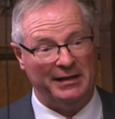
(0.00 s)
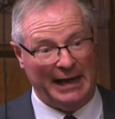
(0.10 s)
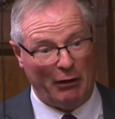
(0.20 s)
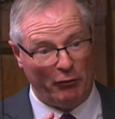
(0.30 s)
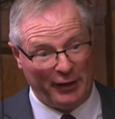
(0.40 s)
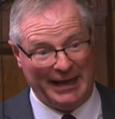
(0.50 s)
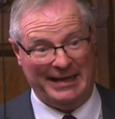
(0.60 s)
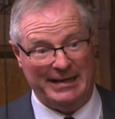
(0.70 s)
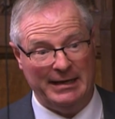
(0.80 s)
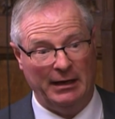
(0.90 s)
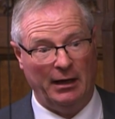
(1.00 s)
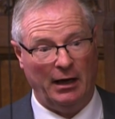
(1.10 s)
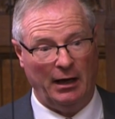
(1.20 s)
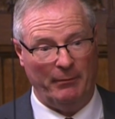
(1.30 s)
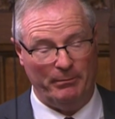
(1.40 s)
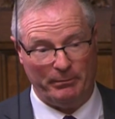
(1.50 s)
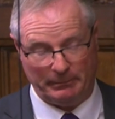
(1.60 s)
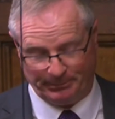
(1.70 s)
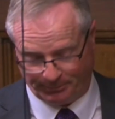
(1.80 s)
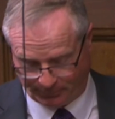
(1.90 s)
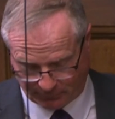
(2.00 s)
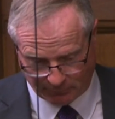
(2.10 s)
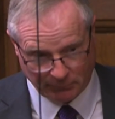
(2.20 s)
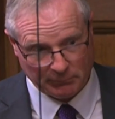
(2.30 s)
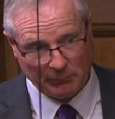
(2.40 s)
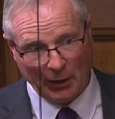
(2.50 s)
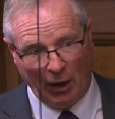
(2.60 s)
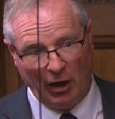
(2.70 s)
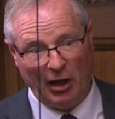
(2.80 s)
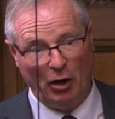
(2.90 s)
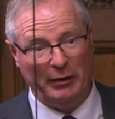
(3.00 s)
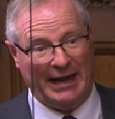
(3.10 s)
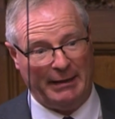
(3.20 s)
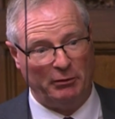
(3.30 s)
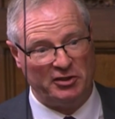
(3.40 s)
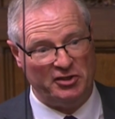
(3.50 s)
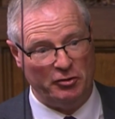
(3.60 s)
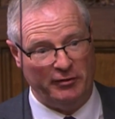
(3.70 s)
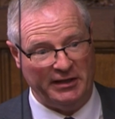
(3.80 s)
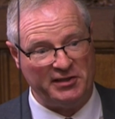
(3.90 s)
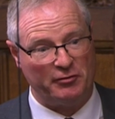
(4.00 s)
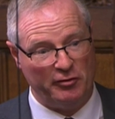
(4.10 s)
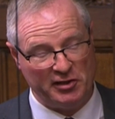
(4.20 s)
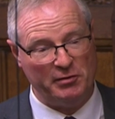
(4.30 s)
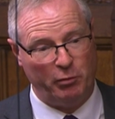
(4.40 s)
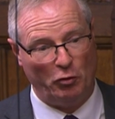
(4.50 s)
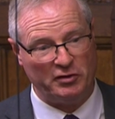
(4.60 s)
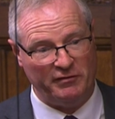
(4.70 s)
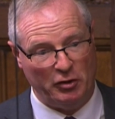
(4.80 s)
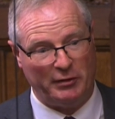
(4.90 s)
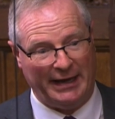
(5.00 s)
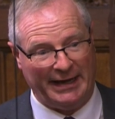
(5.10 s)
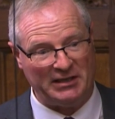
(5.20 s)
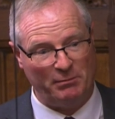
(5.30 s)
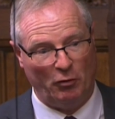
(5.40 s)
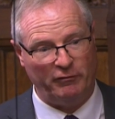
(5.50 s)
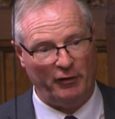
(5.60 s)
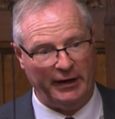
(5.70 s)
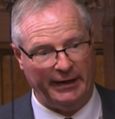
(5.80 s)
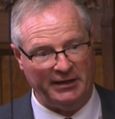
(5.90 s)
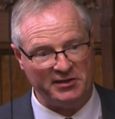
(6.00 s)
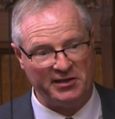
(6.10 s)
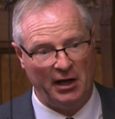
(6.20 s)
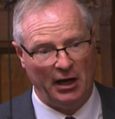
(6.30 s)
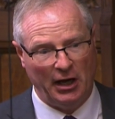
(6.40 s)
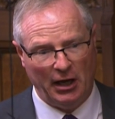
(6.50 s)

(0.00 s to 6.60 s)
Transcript: Now they are only able to do this through the support of UK Export Finance.